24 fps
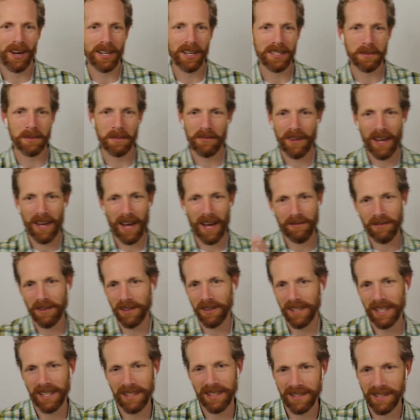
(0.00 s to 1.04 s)
If you have the
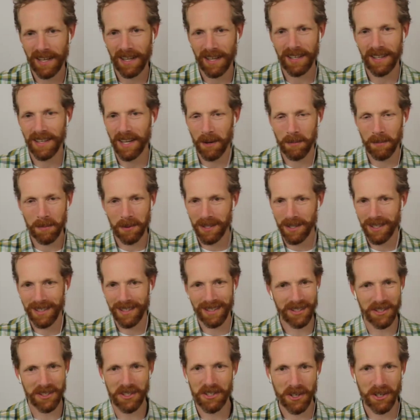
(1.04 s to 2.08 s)
link, send it and I'll put it in the
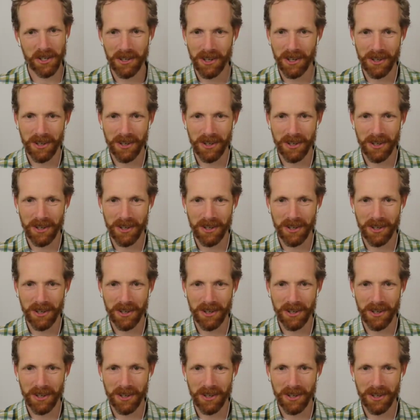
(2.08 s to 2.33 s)
show notes.